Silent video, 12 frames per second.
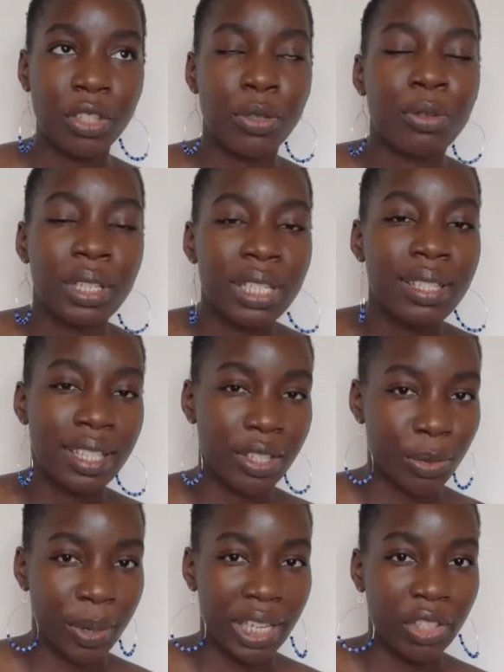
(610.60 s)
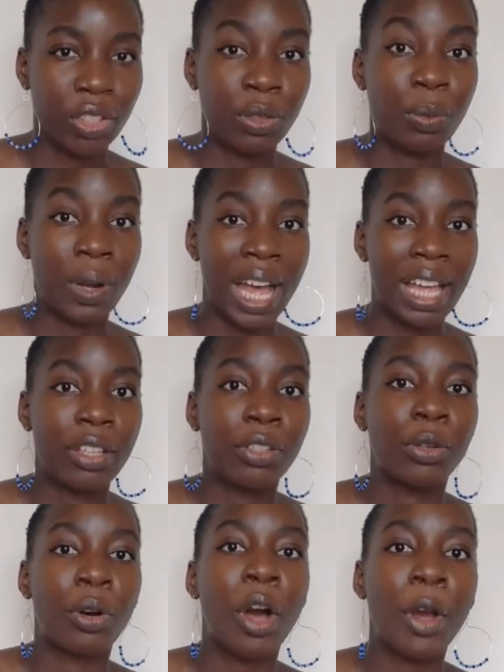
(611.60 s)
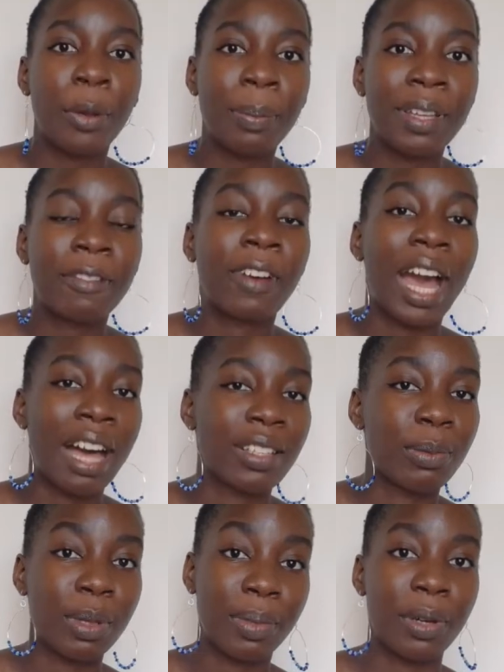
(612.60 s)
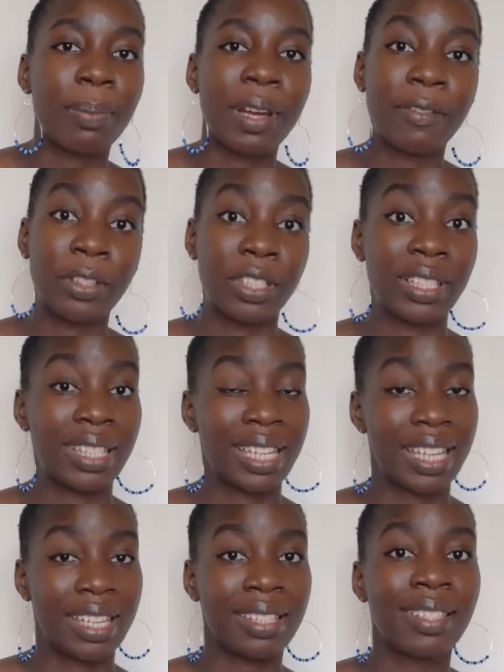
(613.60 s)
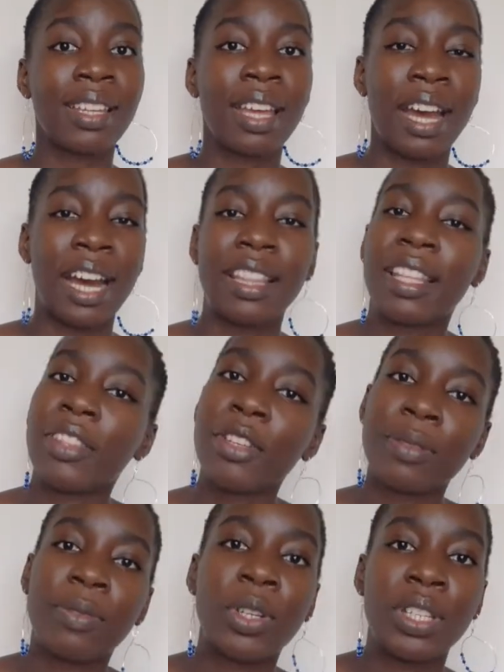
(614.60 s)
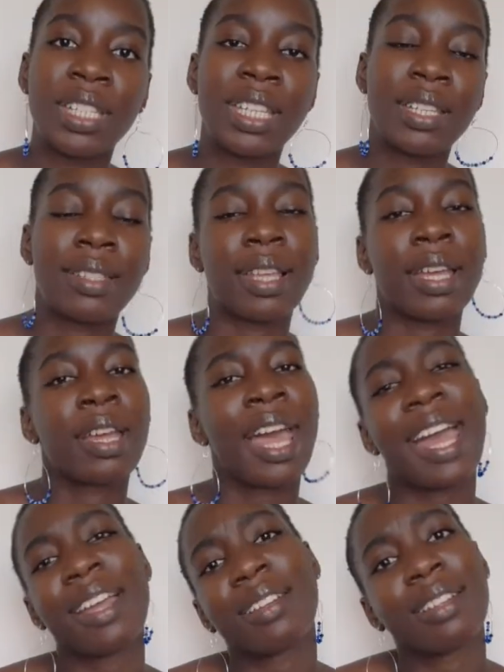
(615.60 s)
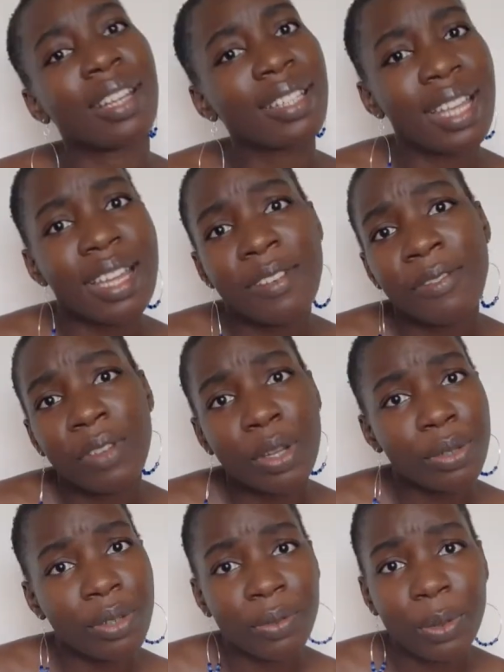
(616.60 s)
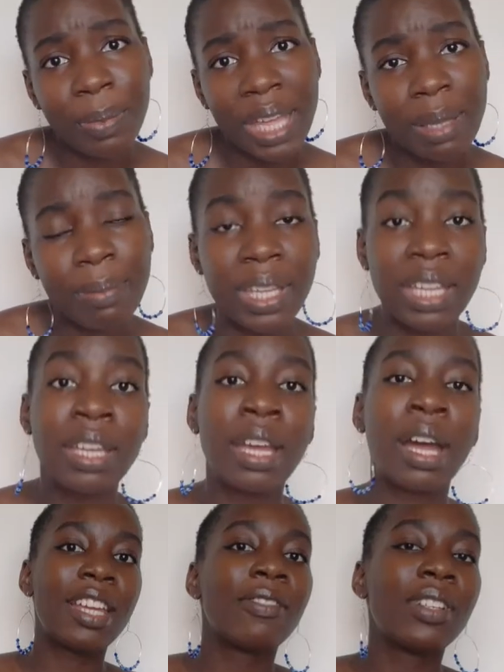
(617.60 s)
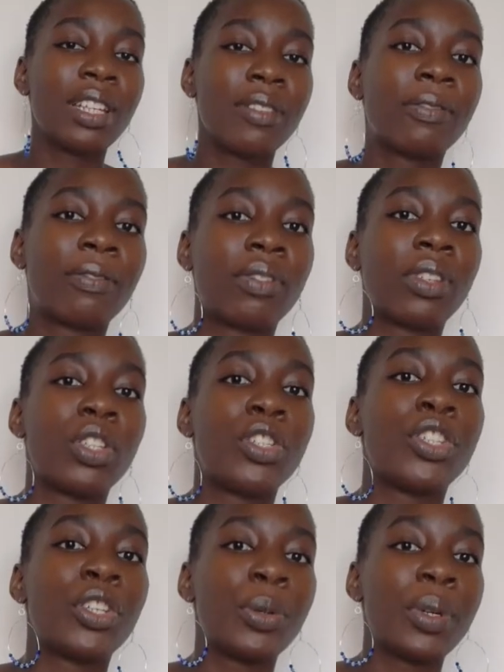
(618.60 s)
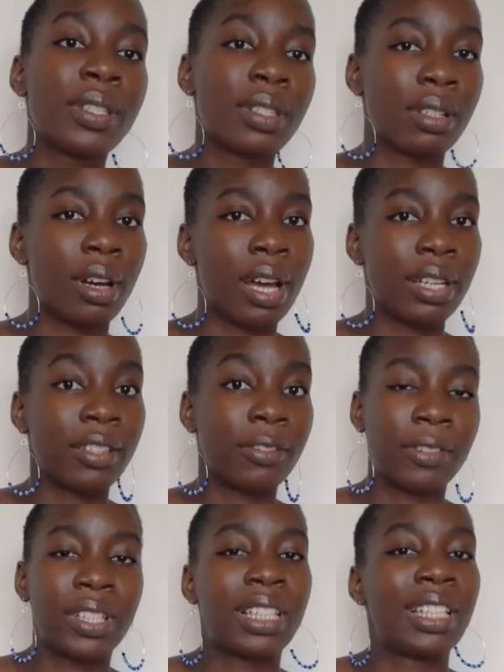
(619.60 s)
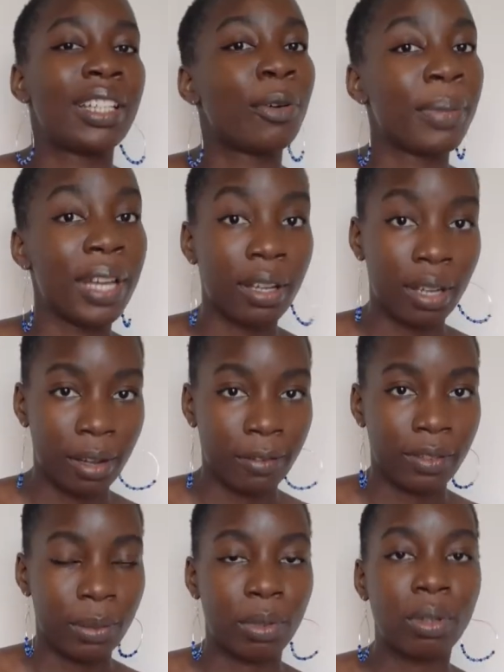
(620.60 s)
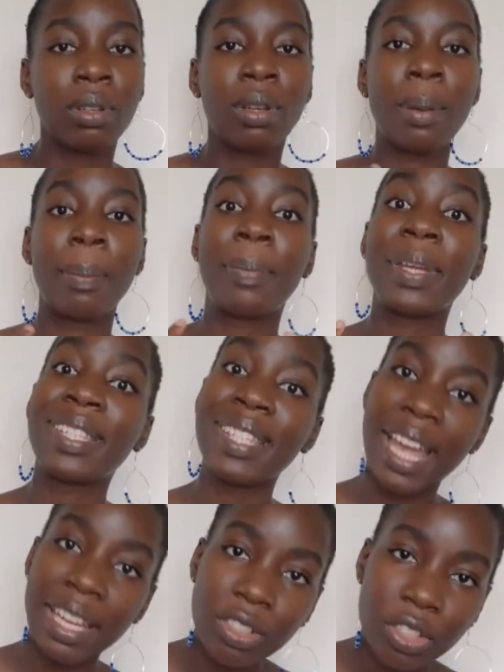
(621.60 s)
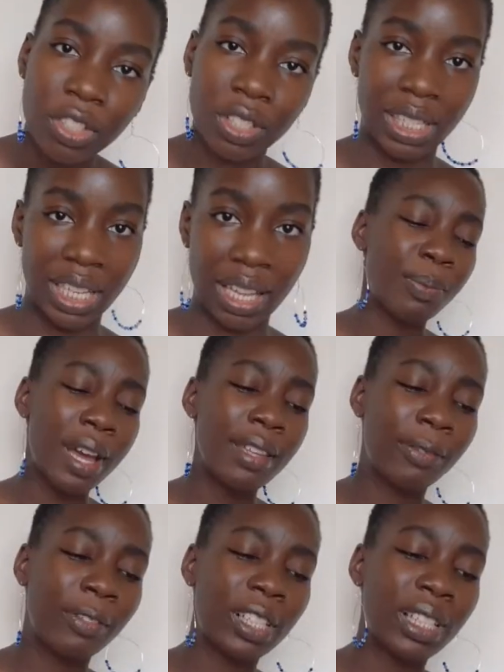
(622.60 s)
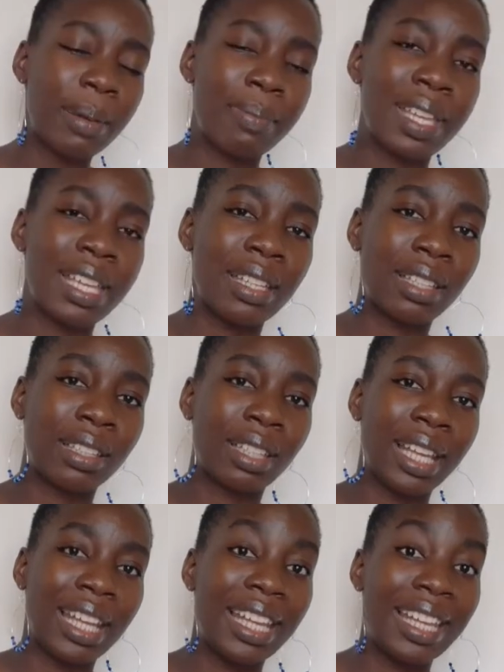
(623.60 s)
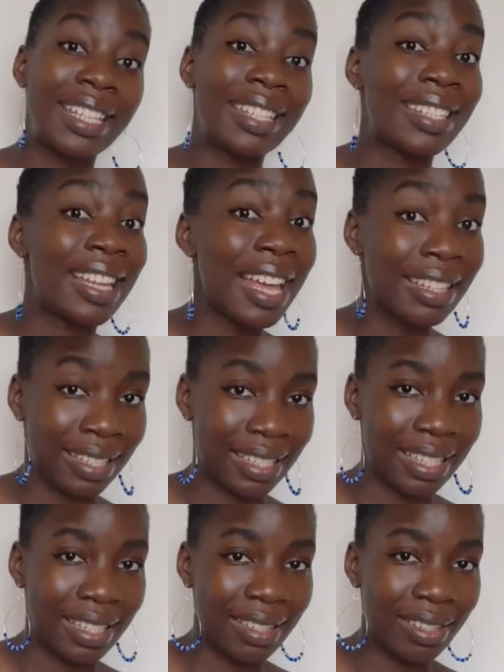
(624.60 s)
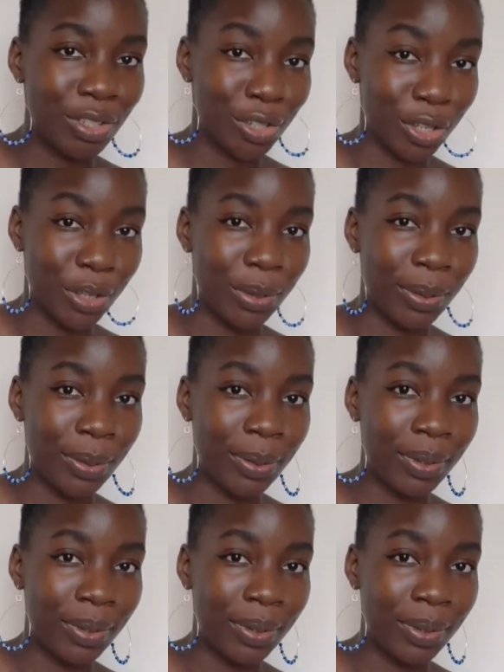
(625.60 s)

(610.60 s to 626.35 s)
that you're in a situation where you're hoping for a house to be built by volunteers, and then those volunteers say, hey, can I take a photo of your baby? Even if you as the guardian feel a little bit uncomfortable, potentially you might feel a bit indebted to